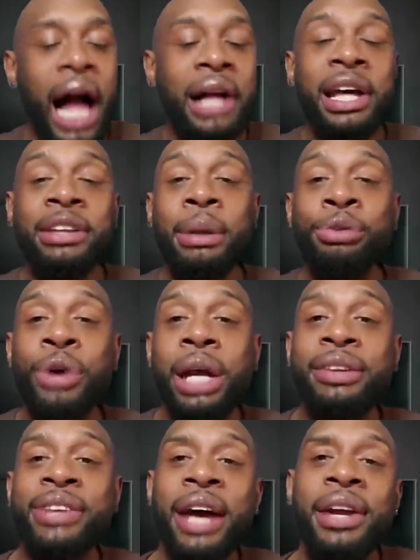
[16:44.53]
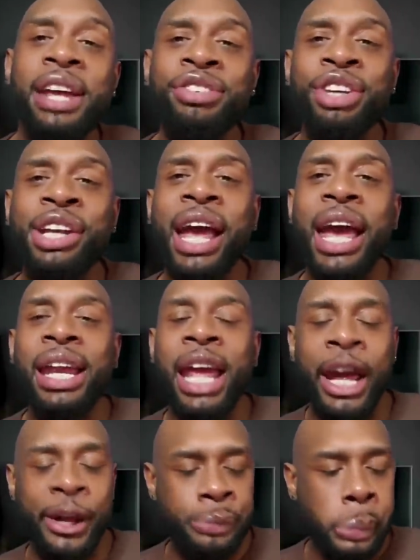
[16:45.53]
I guess I'm trying to sound
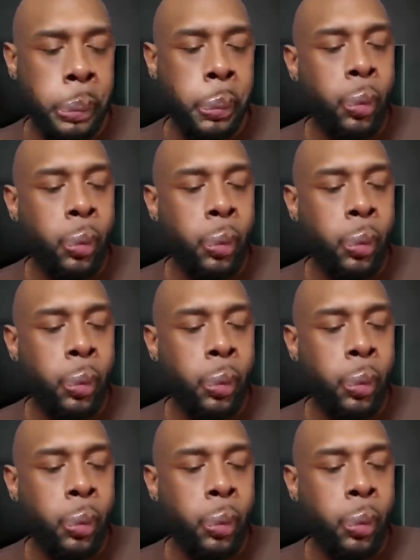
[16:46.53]
educated.